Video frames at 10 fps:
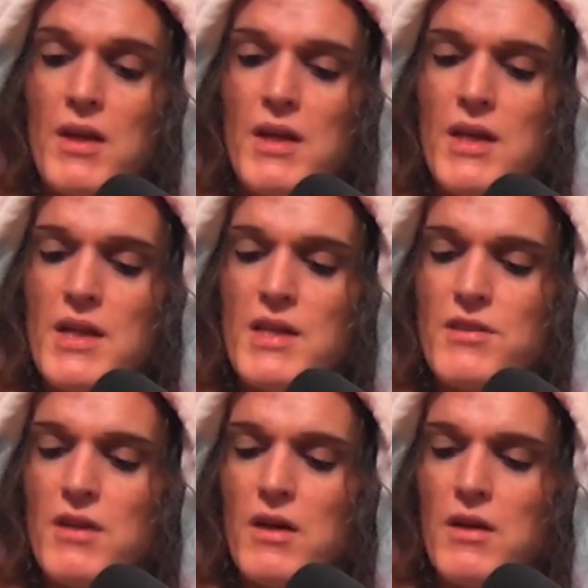
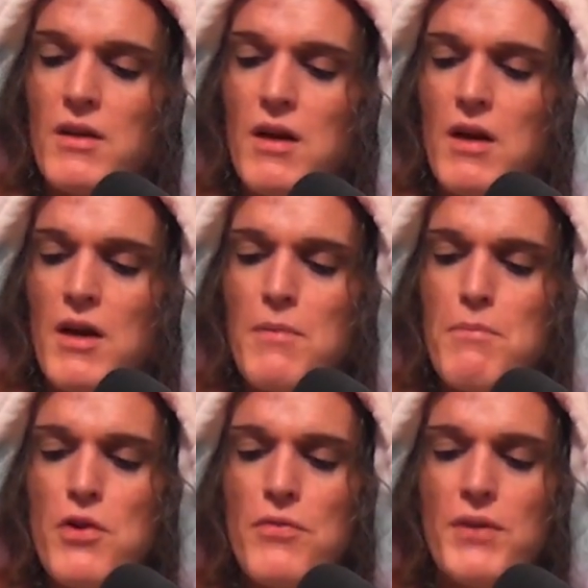is I
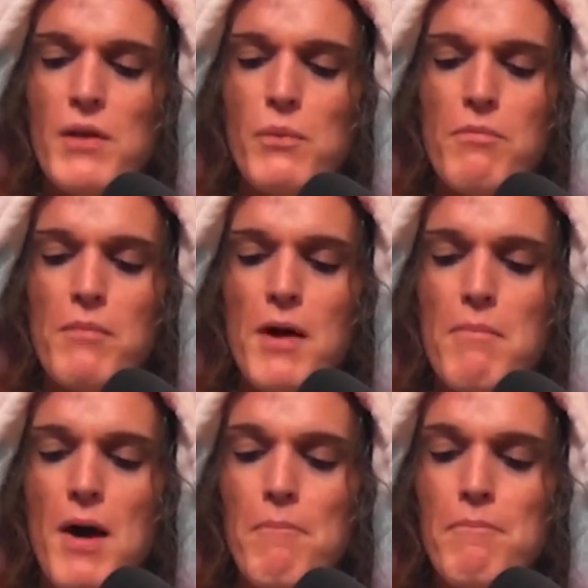moved in with my
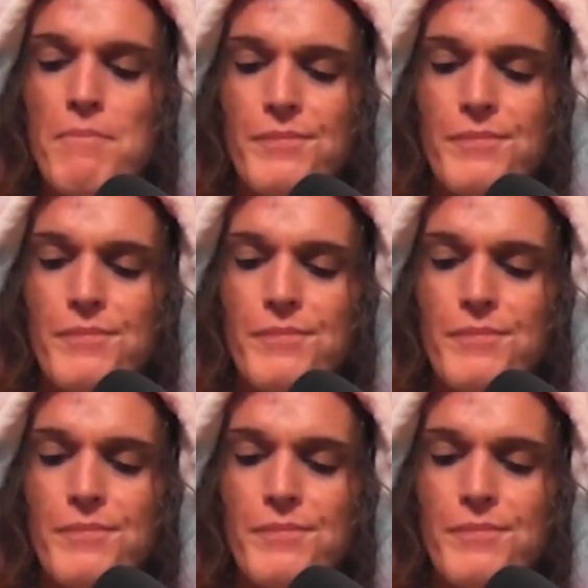mum